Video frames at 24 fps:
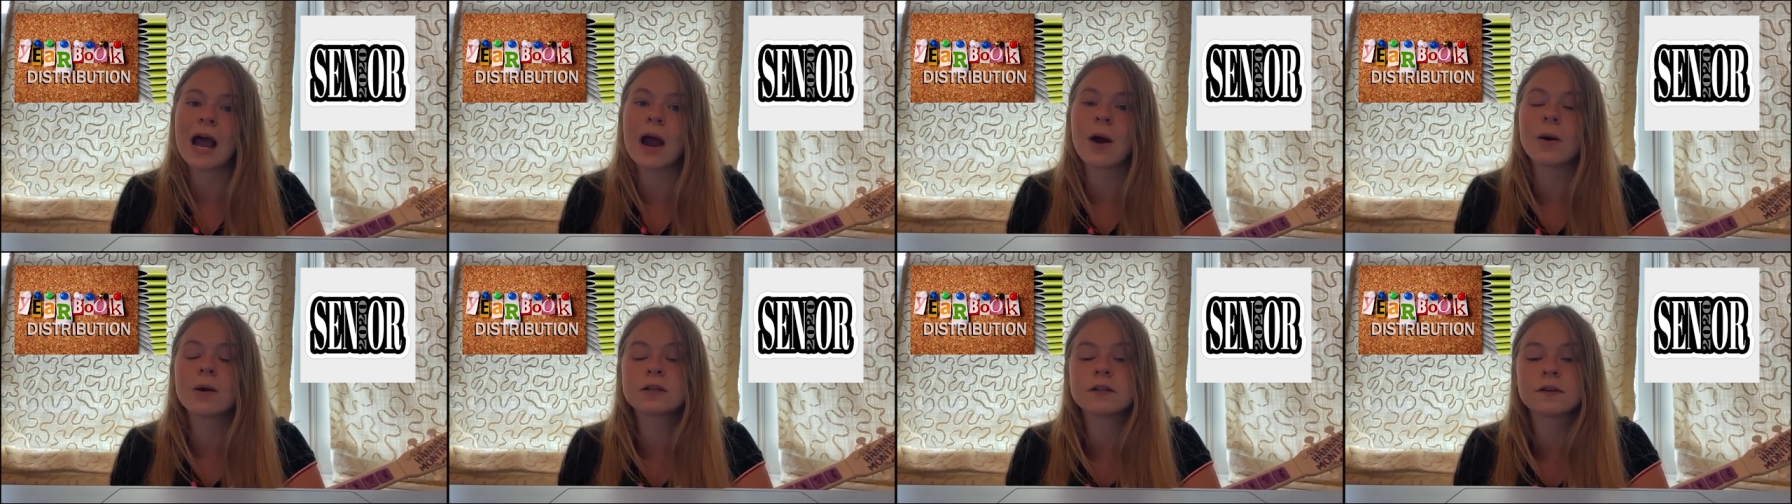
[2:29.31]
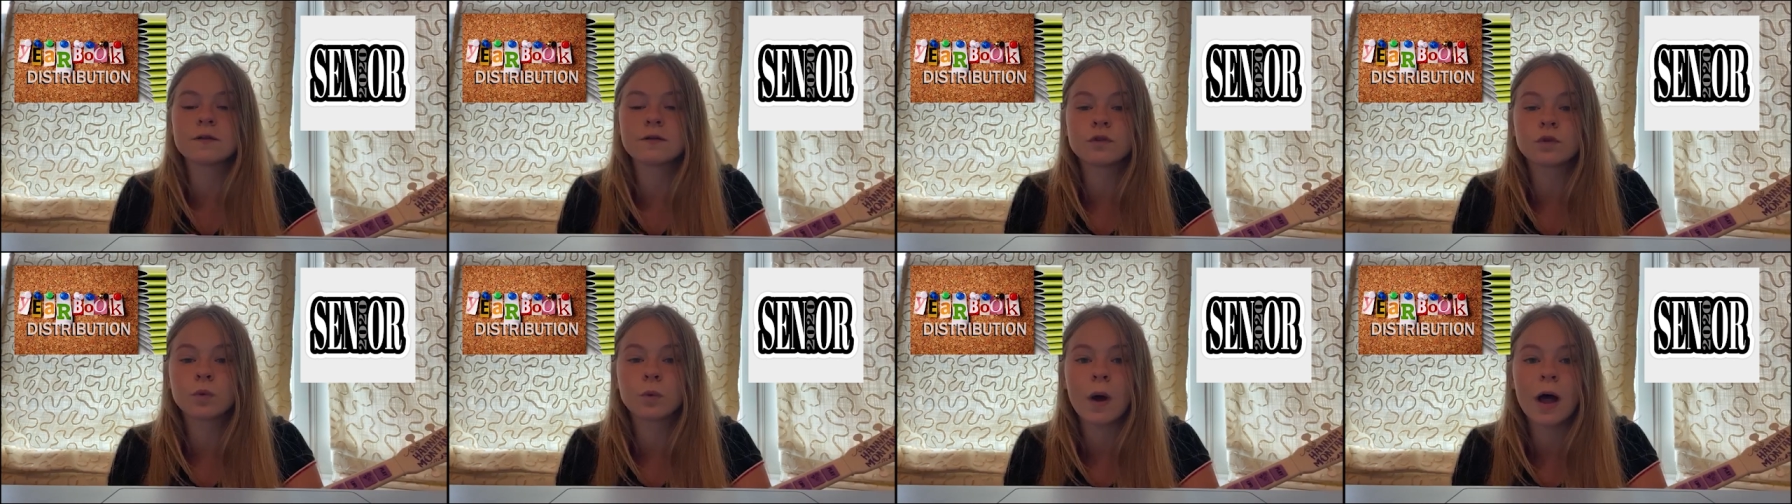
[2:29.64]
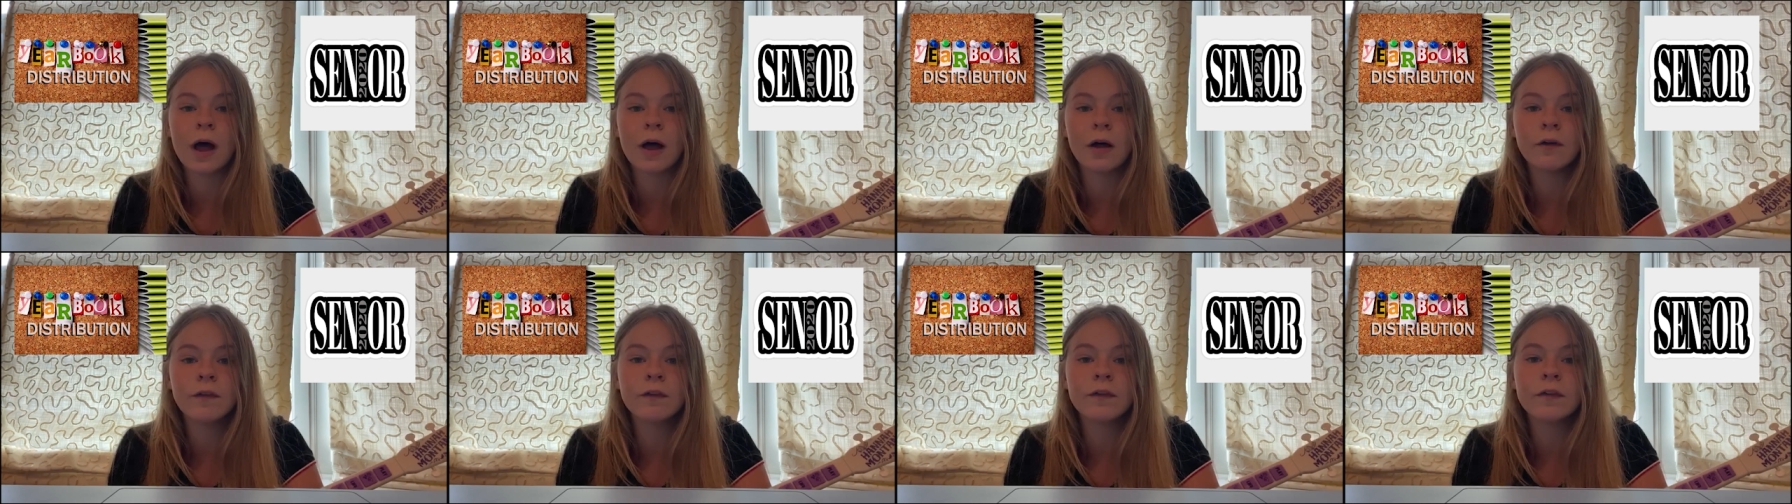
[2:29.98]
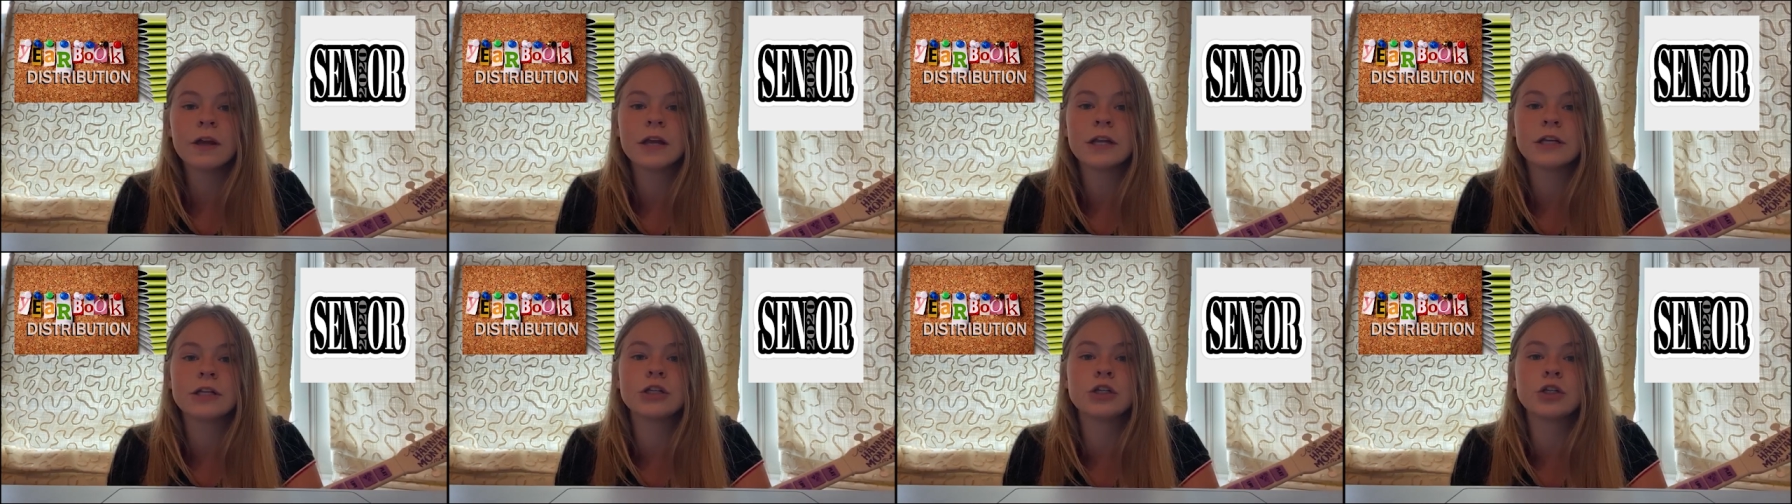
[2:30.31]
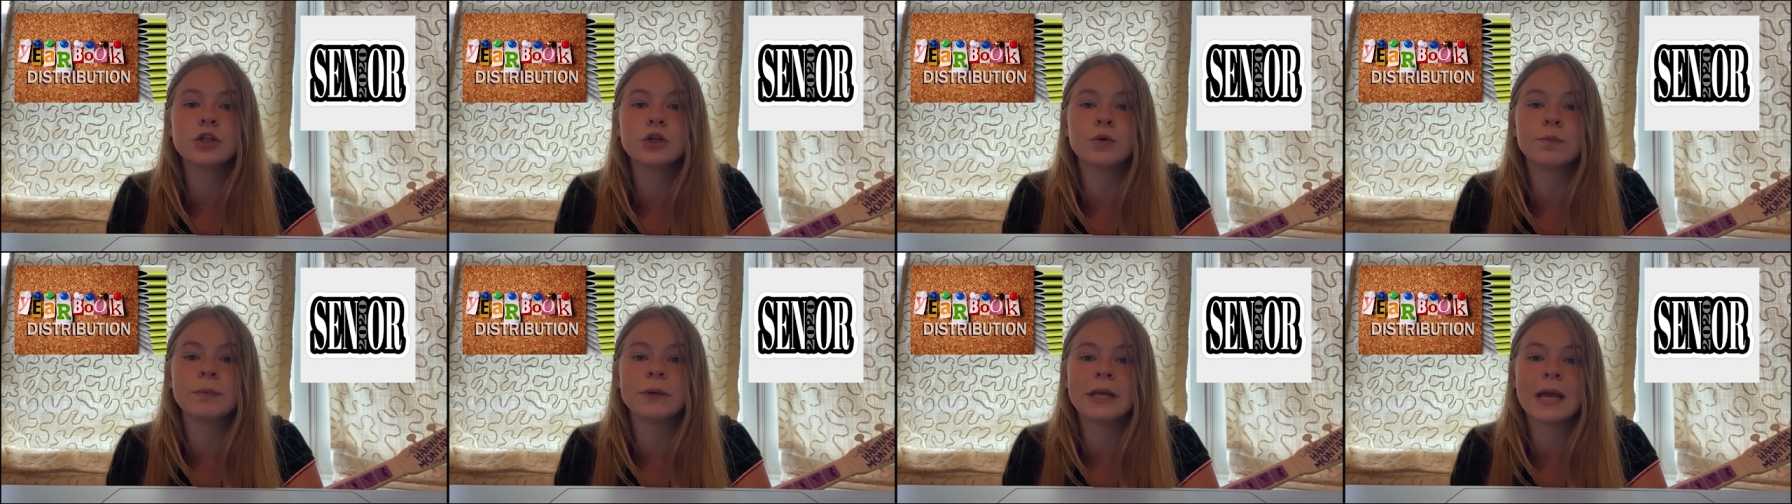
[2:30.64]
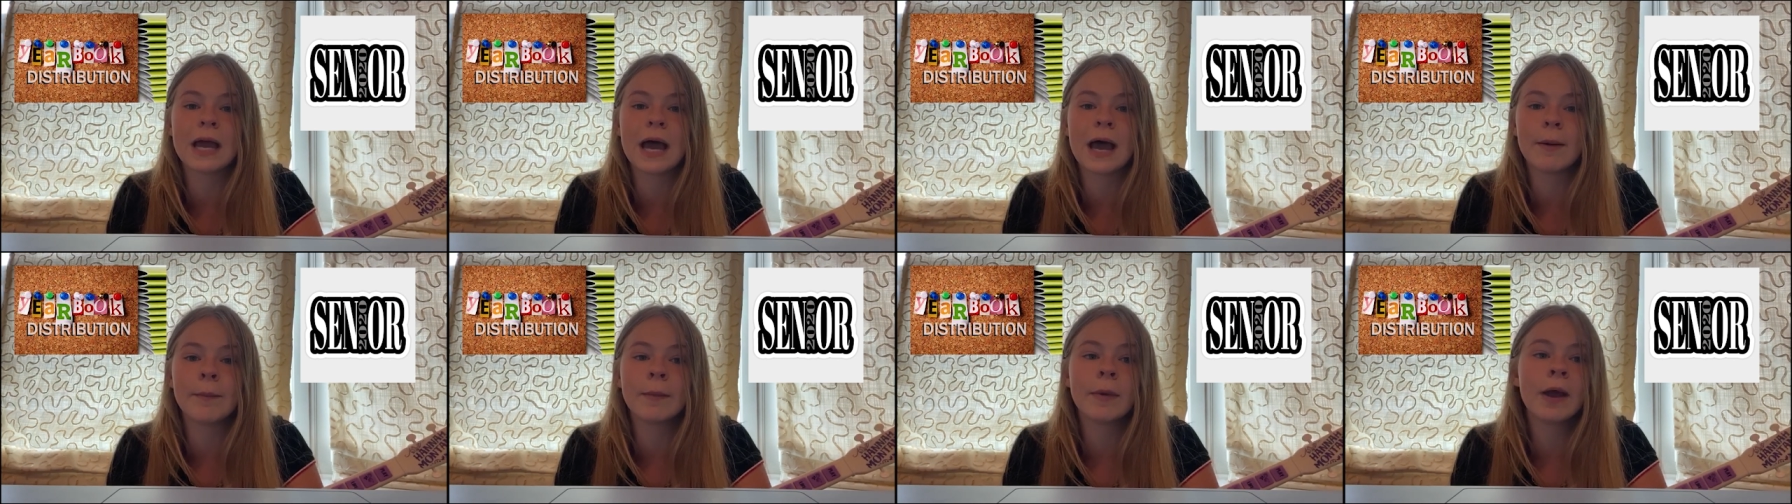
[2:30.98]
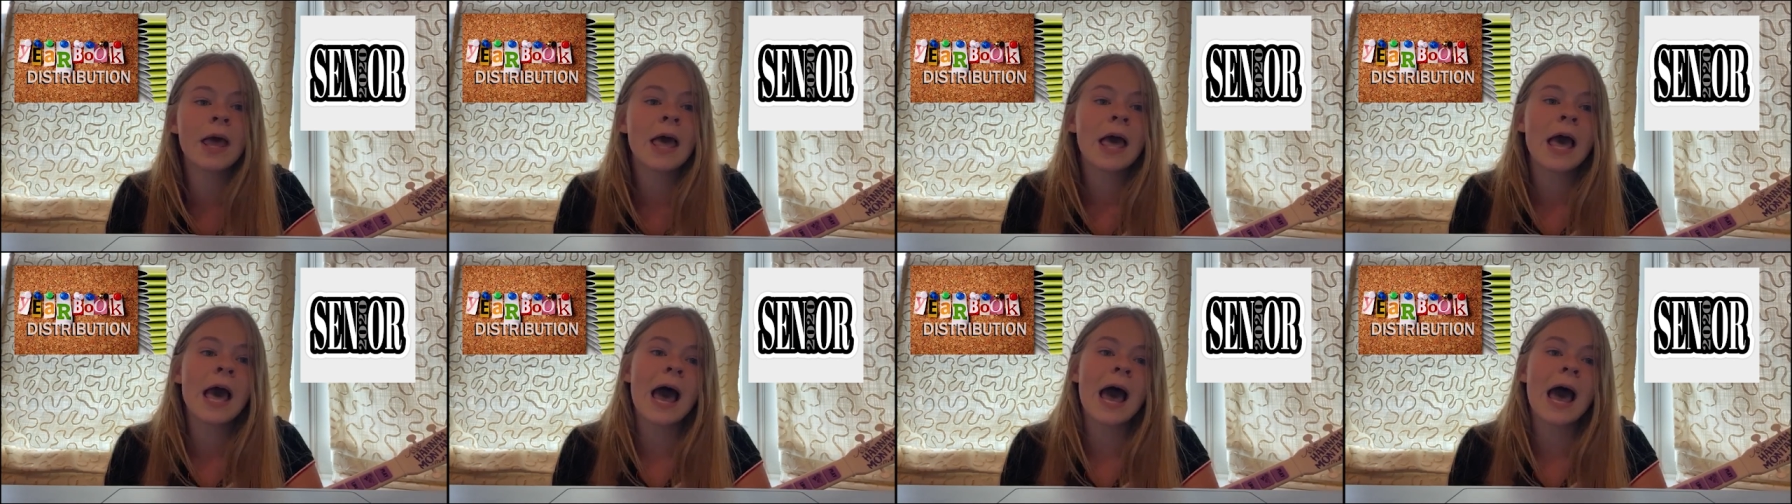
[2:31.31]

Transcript: hours of 12 and 2 p.m.